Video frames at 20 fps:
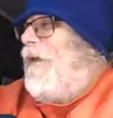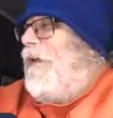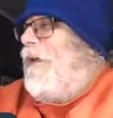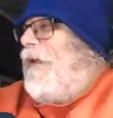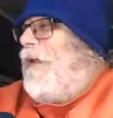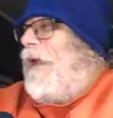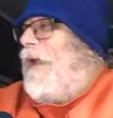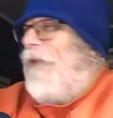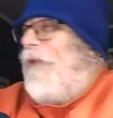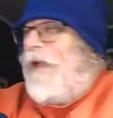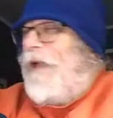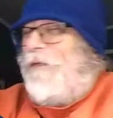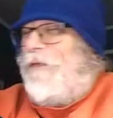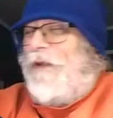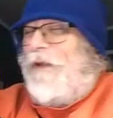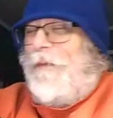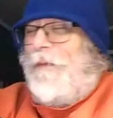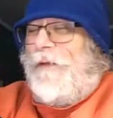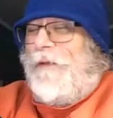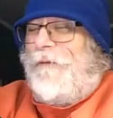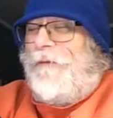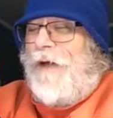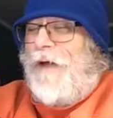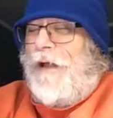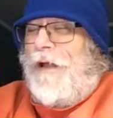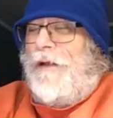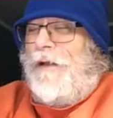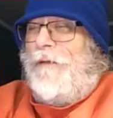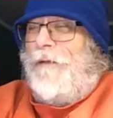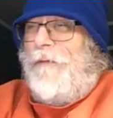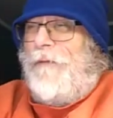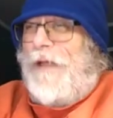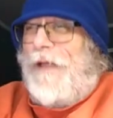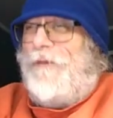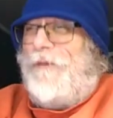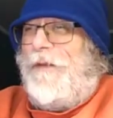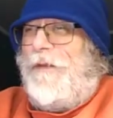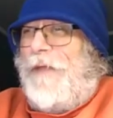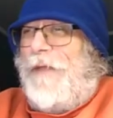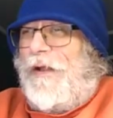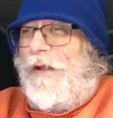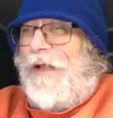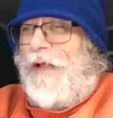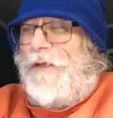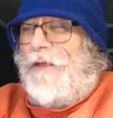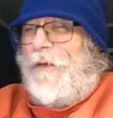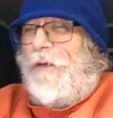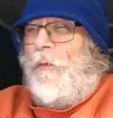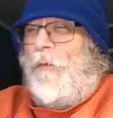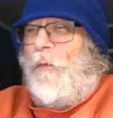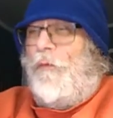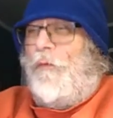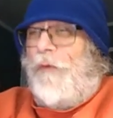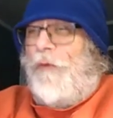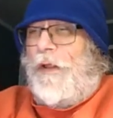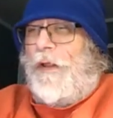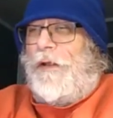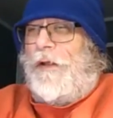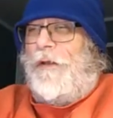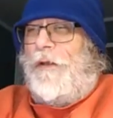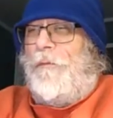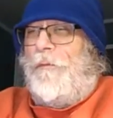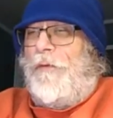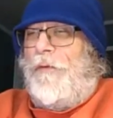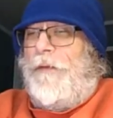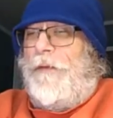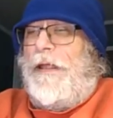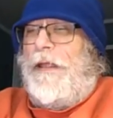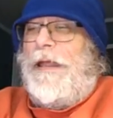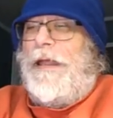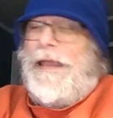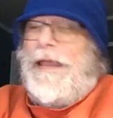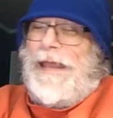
Yeah, that's going to be fun. That's going to be a, that's a really good movie.